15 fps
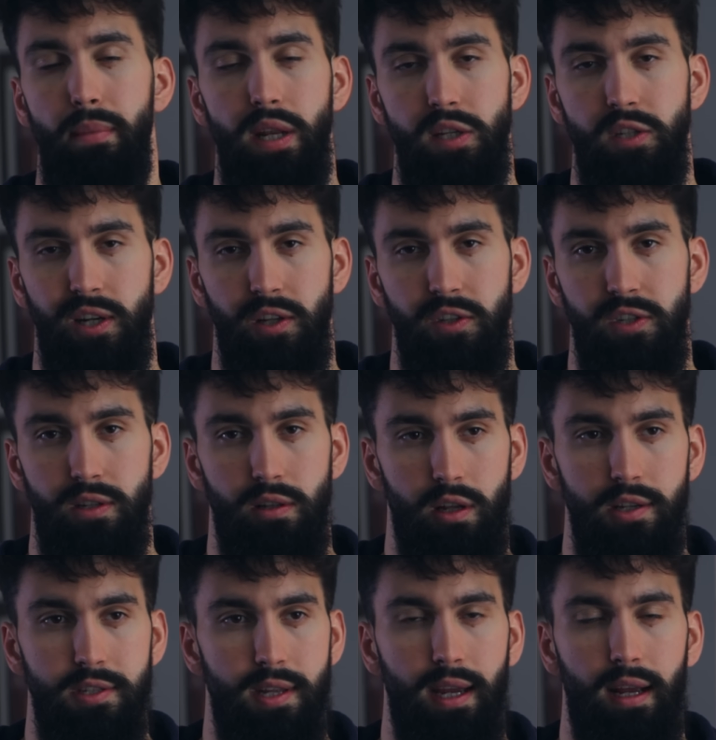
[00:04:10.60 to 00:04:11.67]
many sets
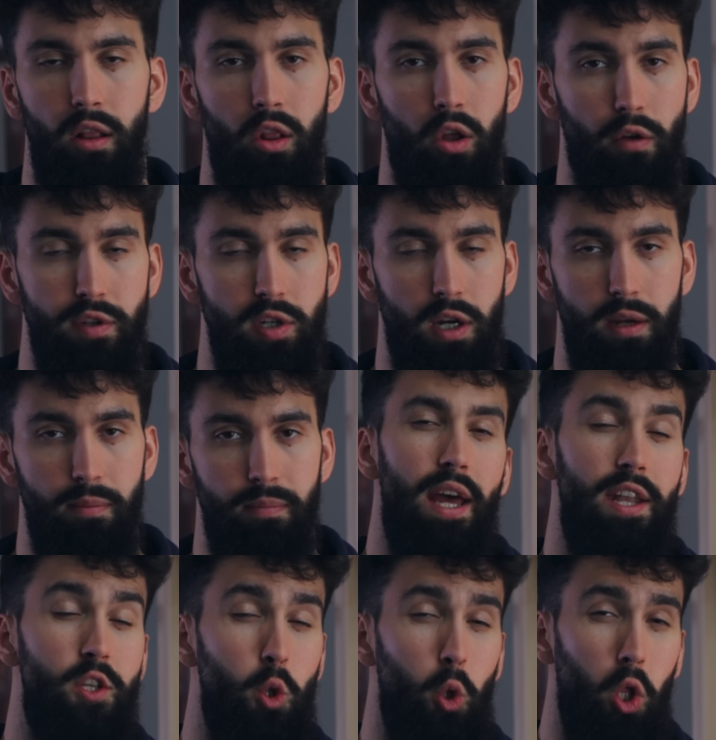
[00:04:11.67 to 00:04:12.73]
does take a lot of time,
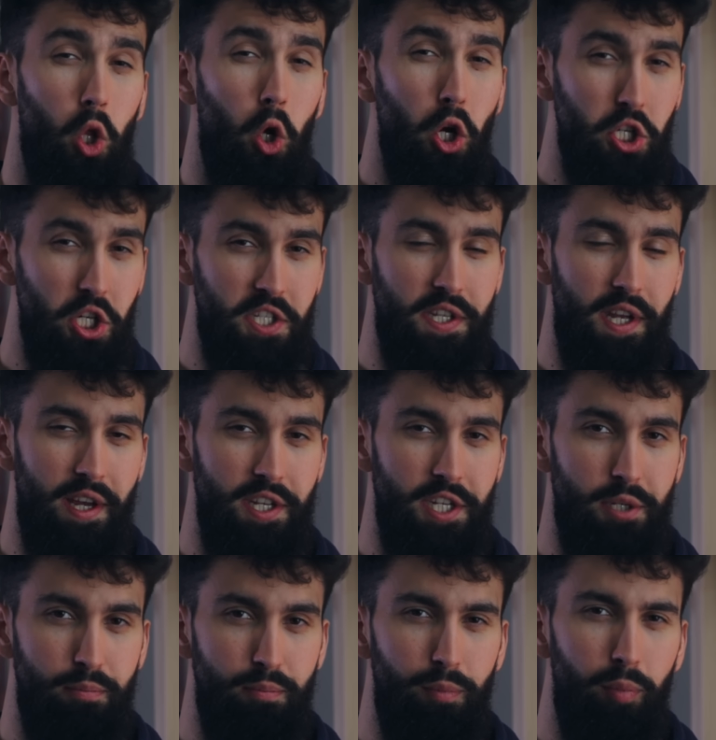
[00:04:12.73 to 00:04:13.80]
and to a large
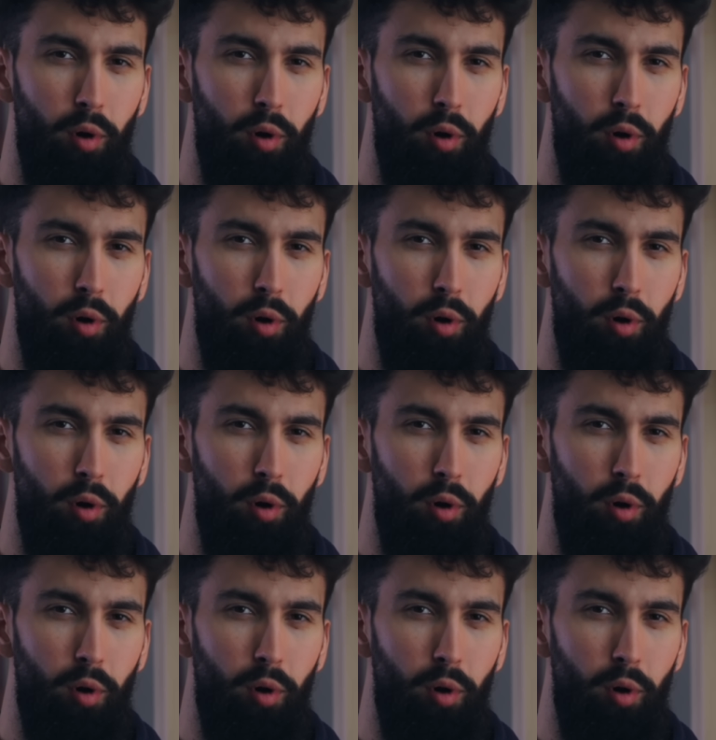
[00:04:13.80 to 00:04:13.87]
extent,